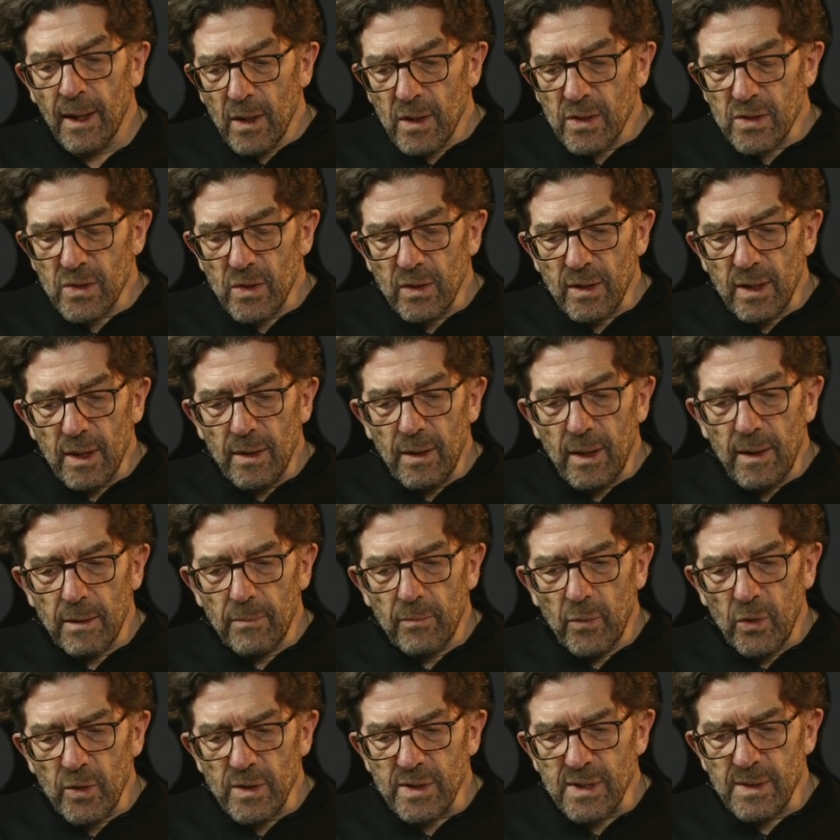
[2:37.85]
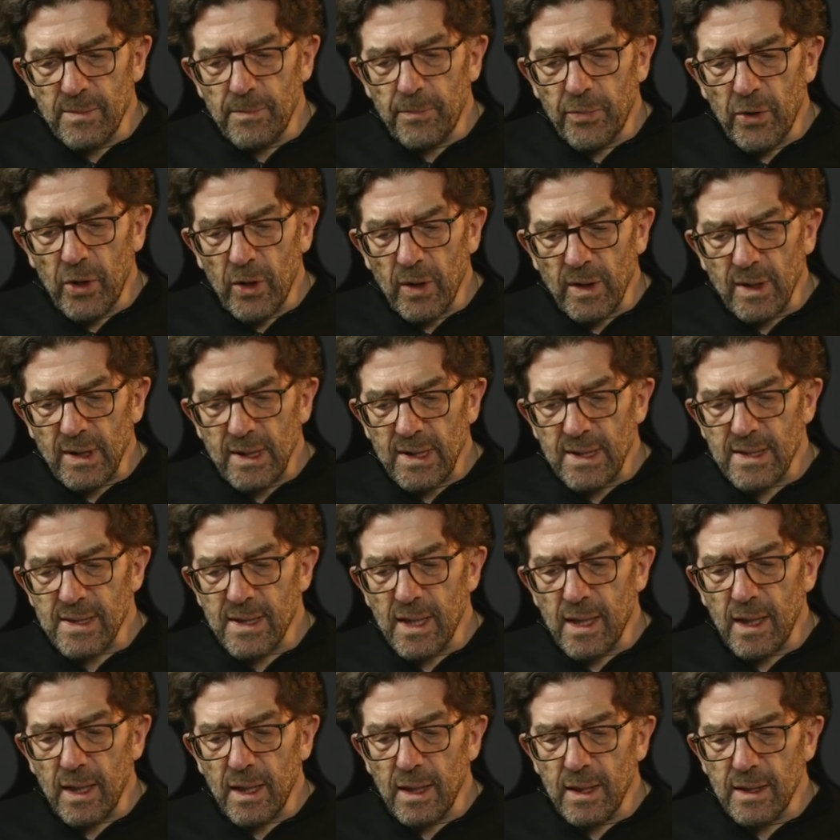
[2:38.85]
So the most important
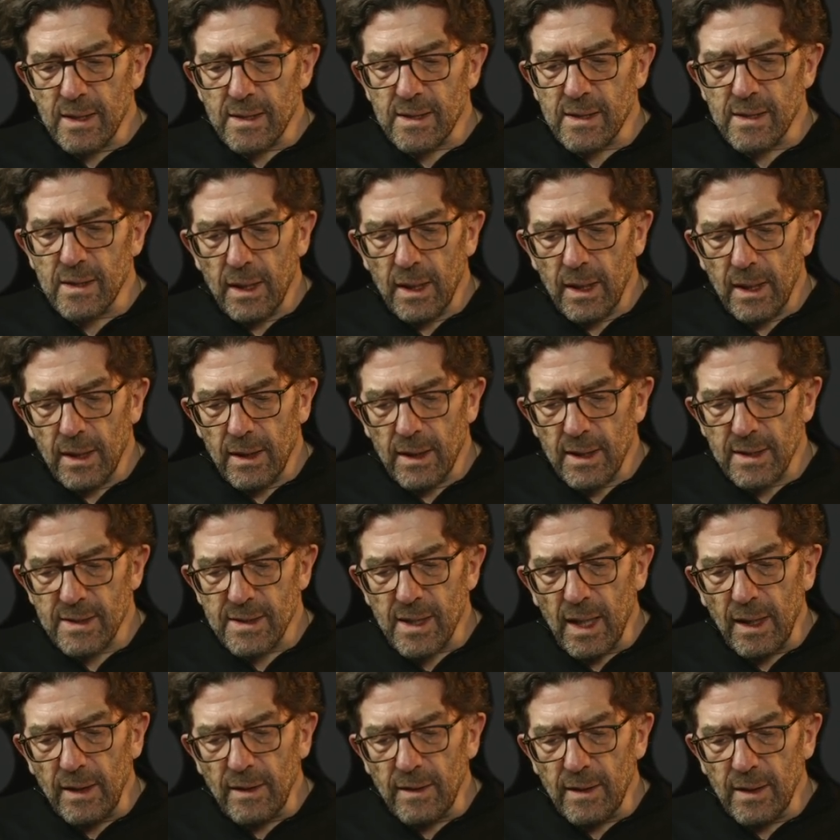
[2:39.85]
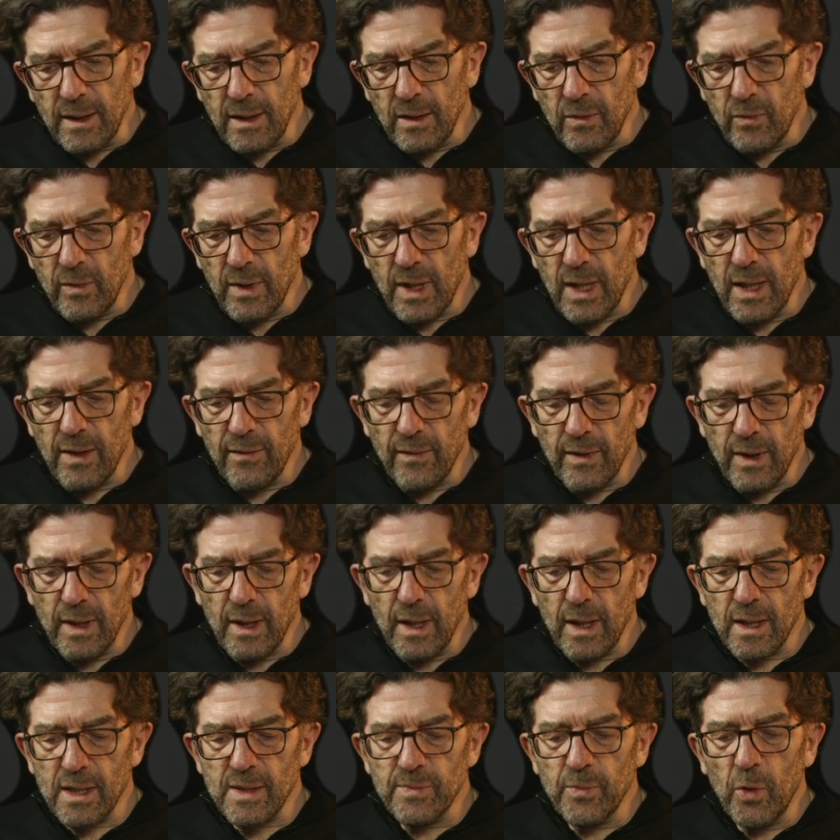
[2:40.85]
thing is in the center, we have an
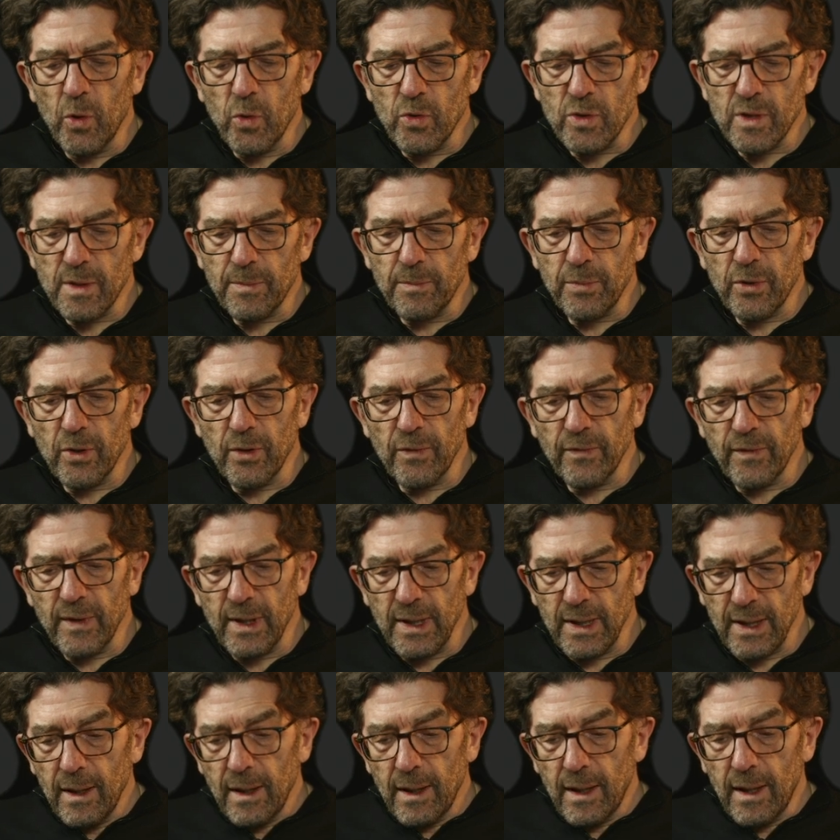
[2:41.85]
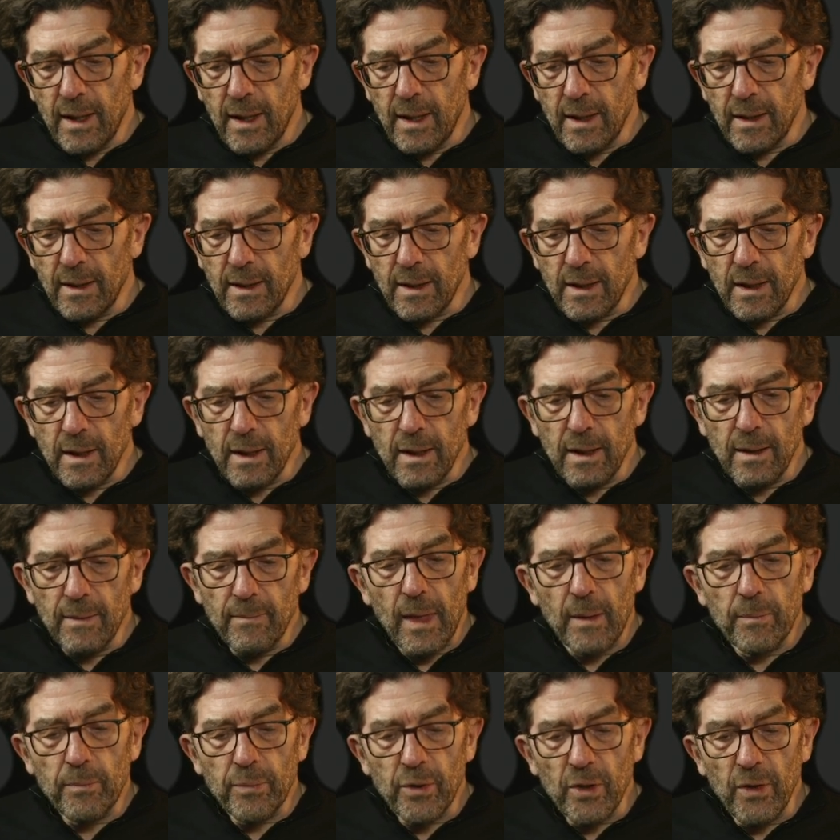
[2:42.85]
exposure profile. And the
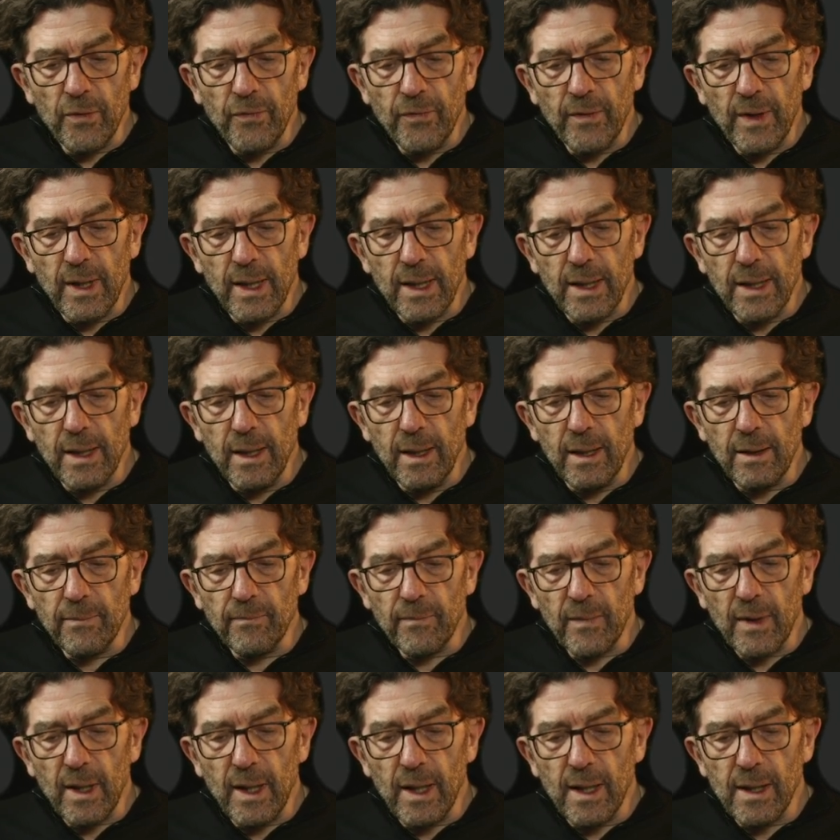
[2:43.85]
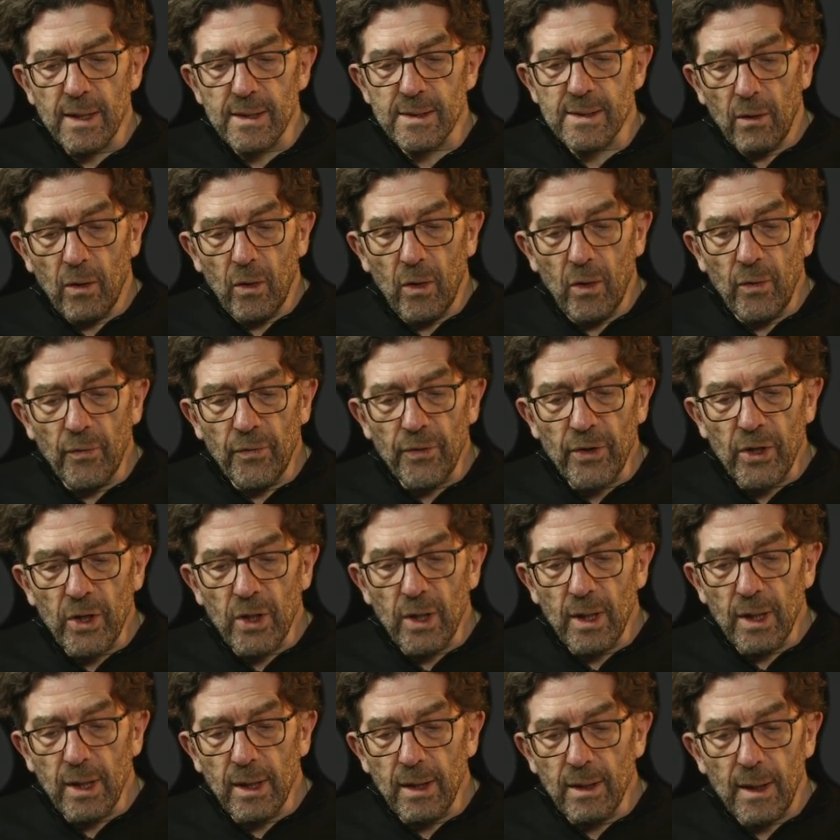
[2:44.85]
profile has
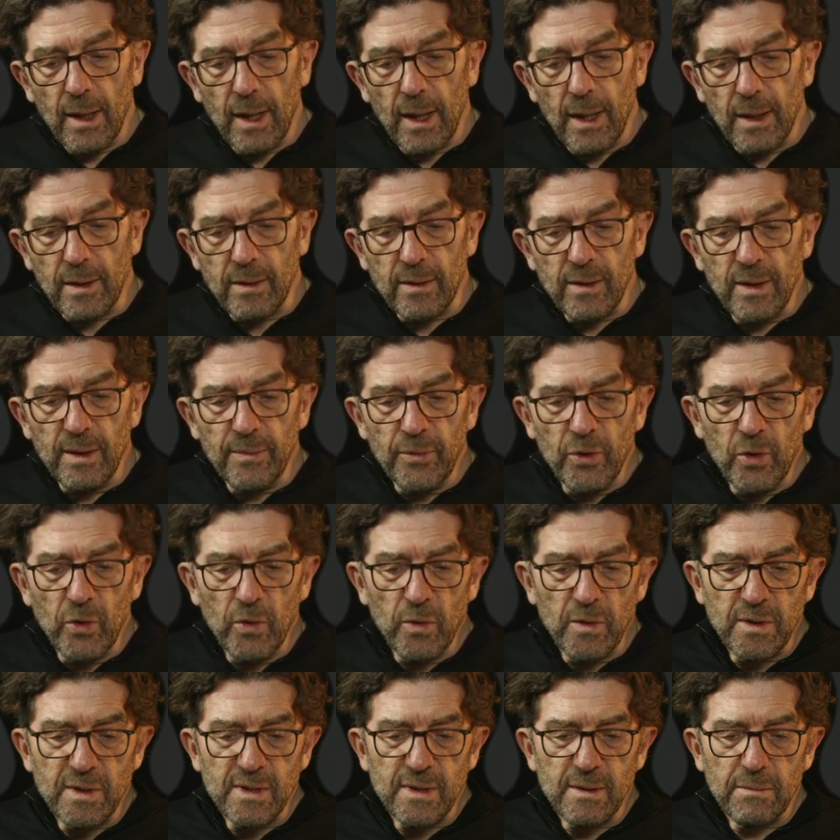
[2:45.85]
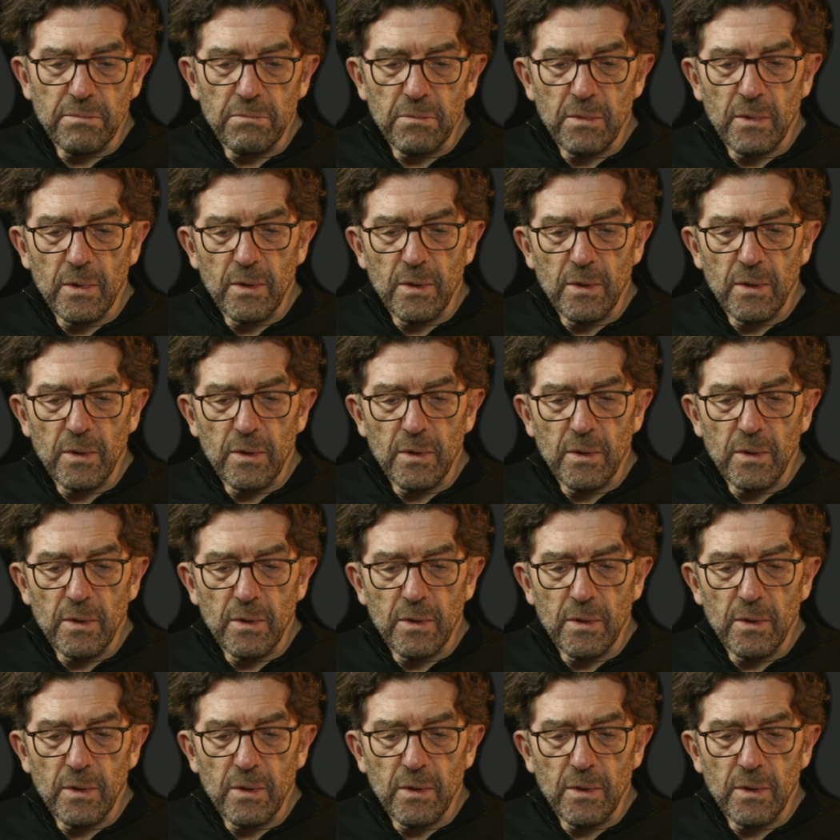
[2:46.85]
overall attributes.